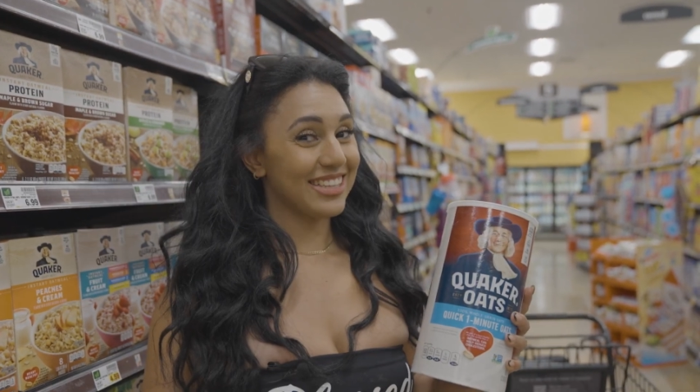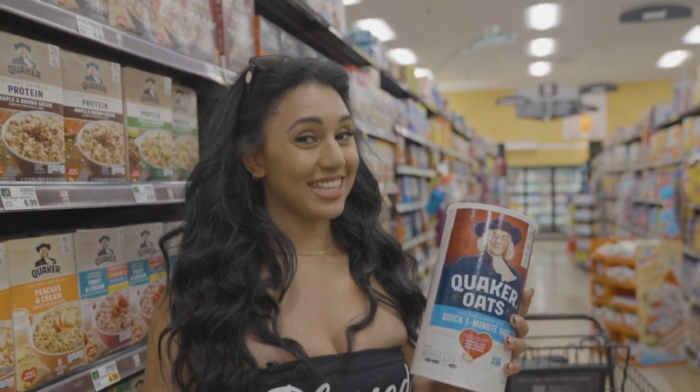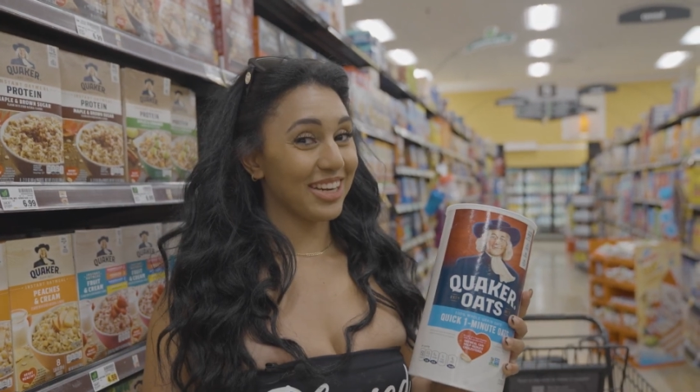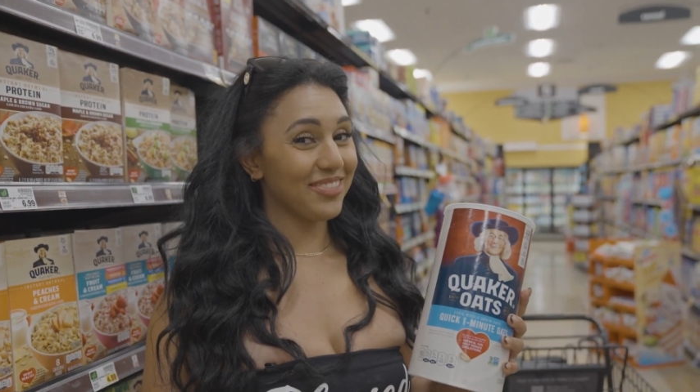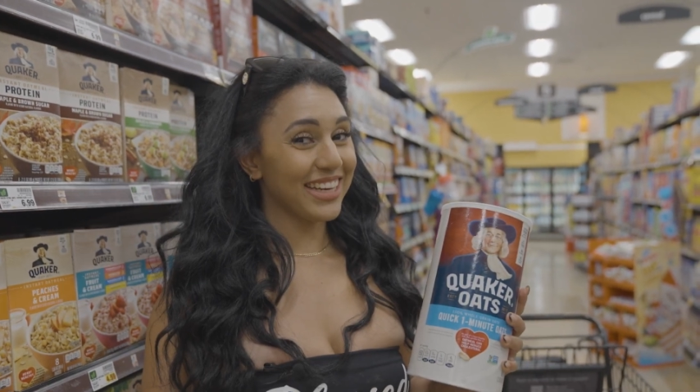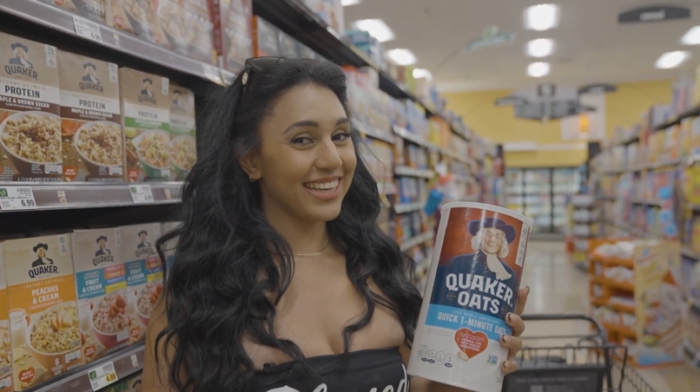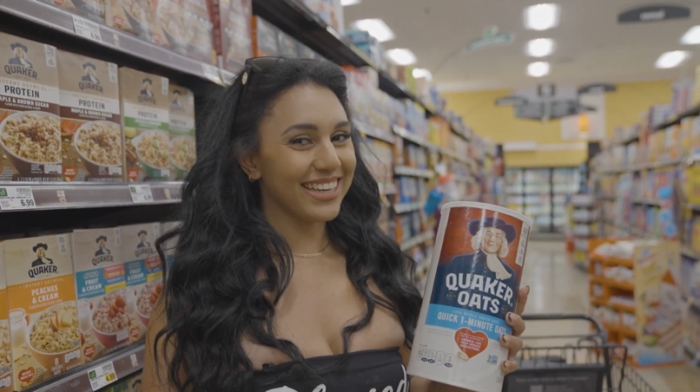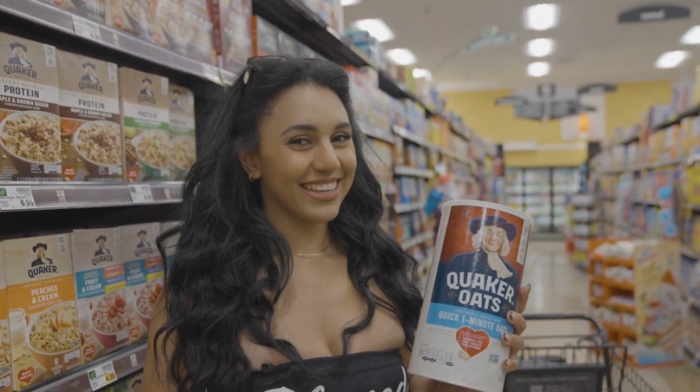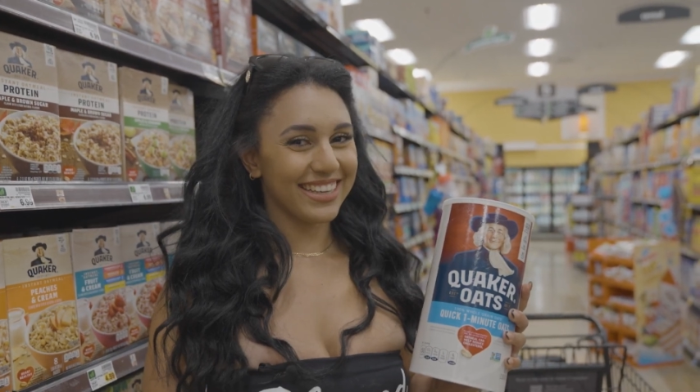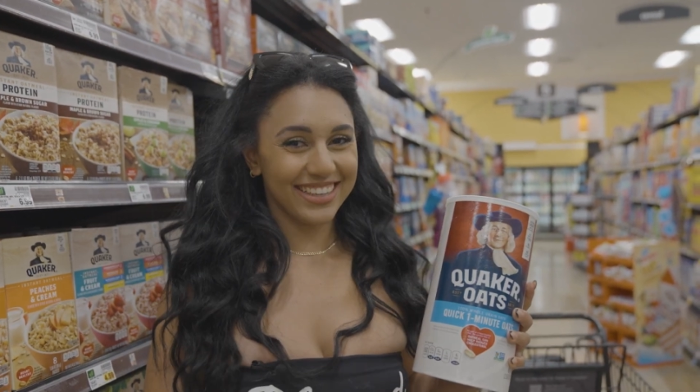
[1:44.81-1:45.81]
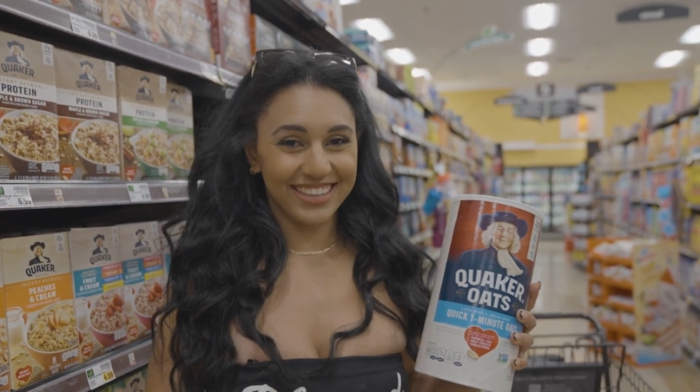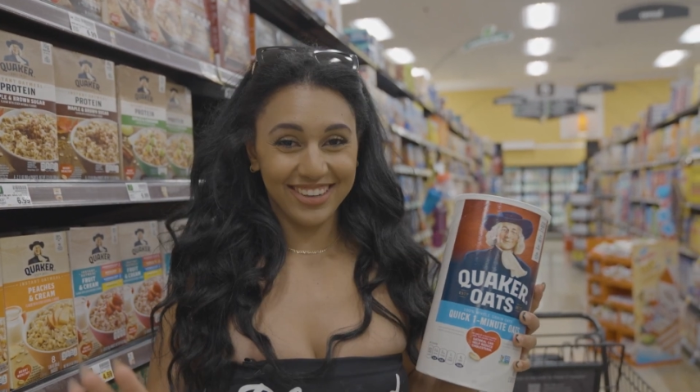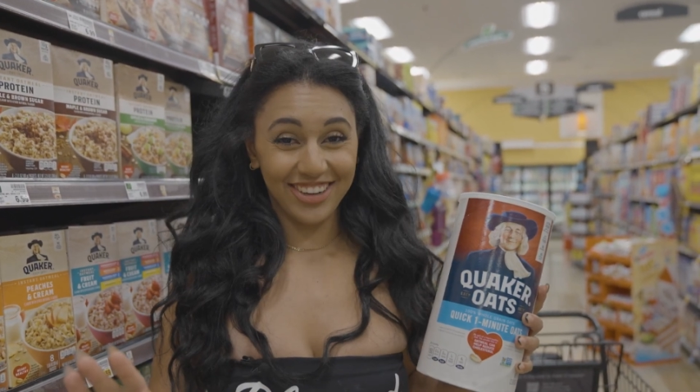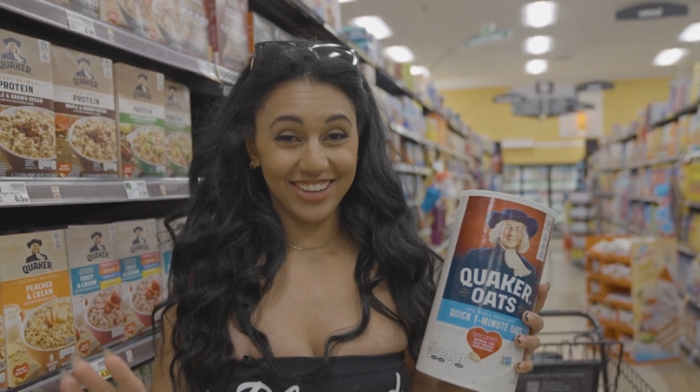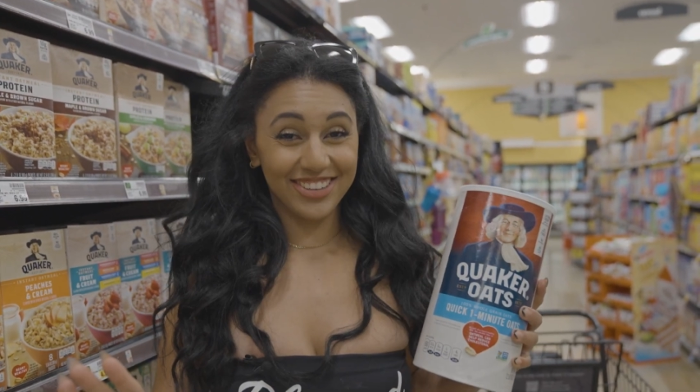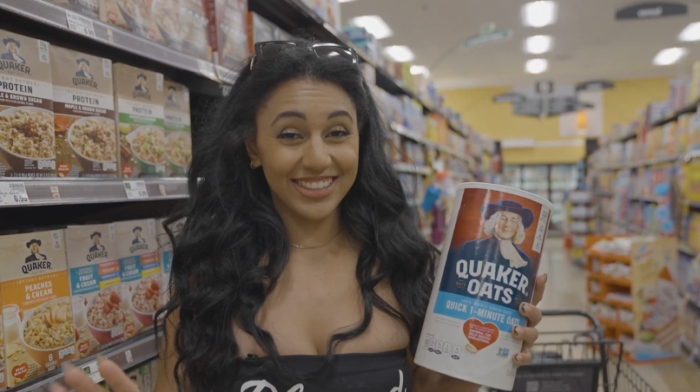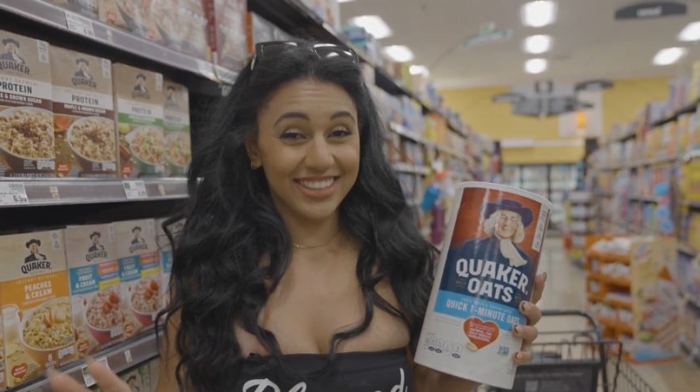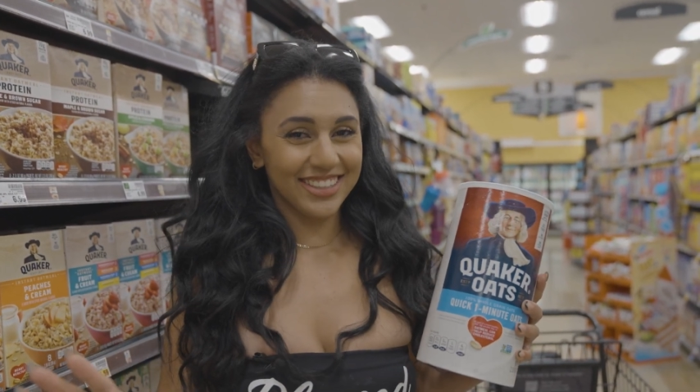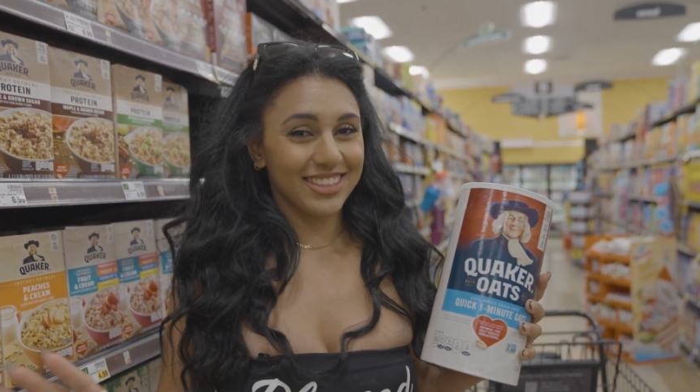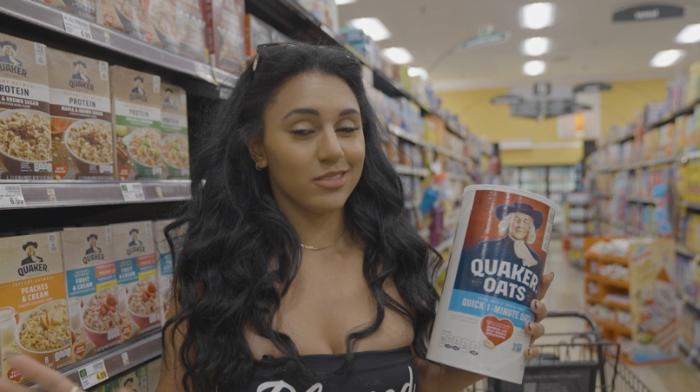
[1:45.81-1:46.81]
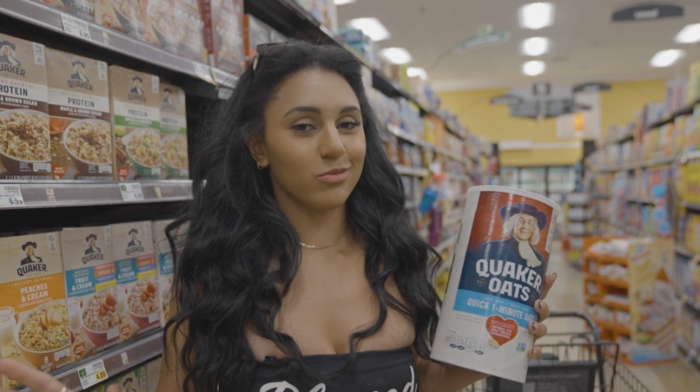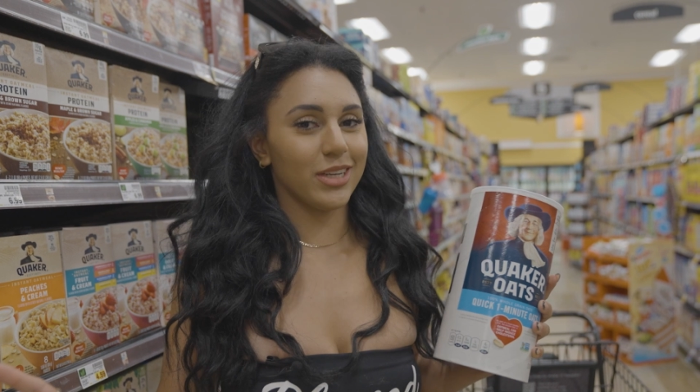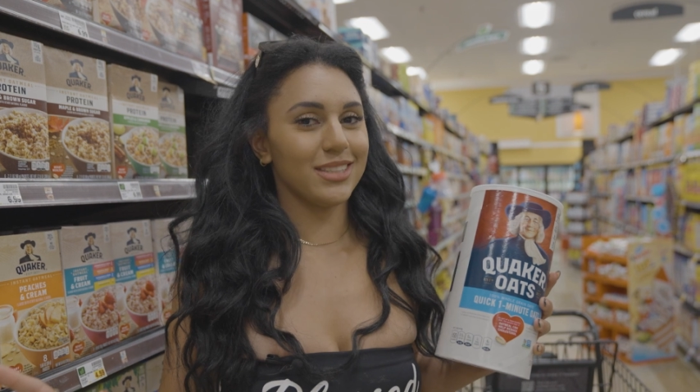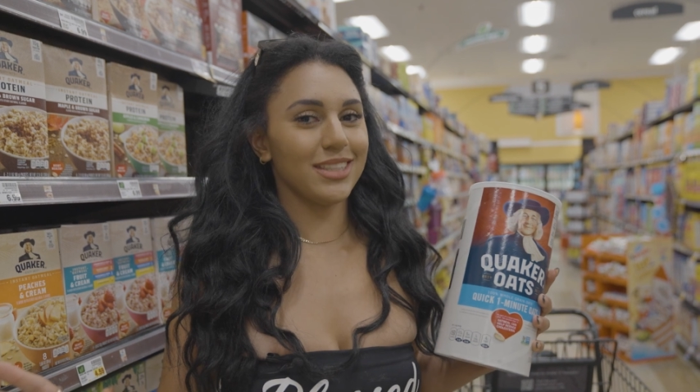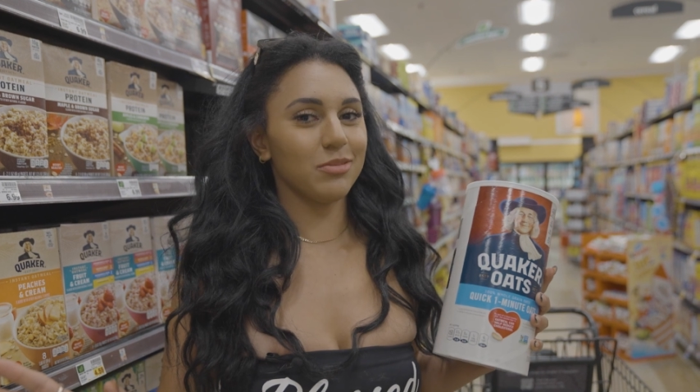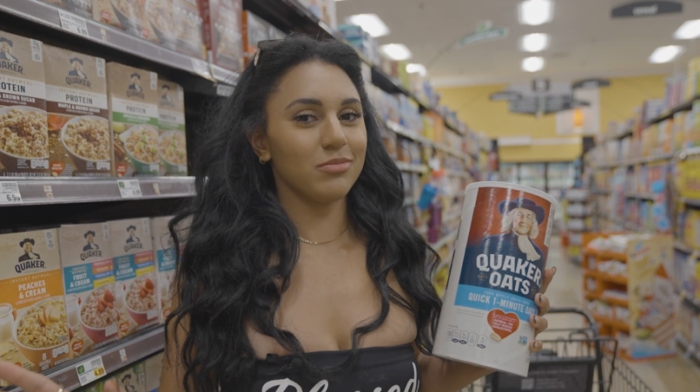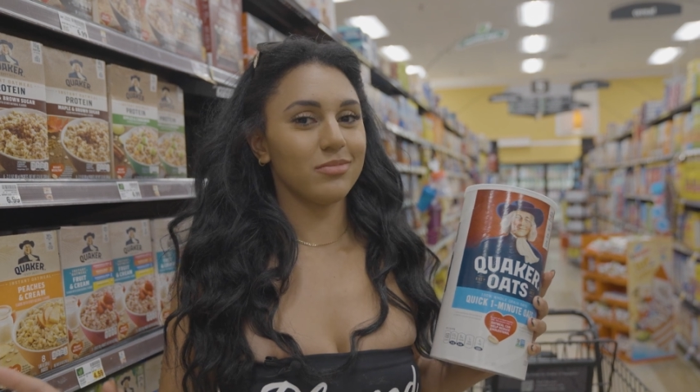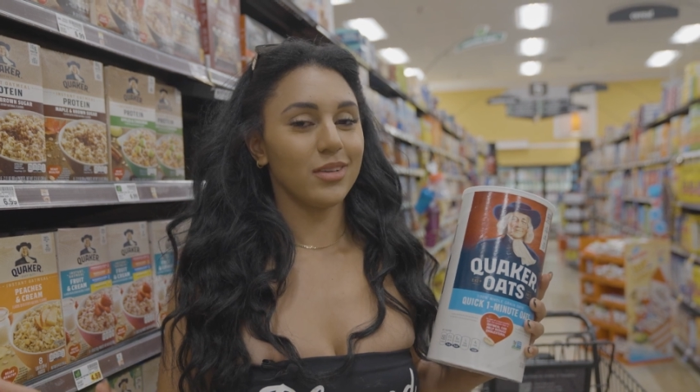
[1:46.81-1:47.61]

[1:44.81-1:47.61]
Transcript: Cinnamon, granola, raisin.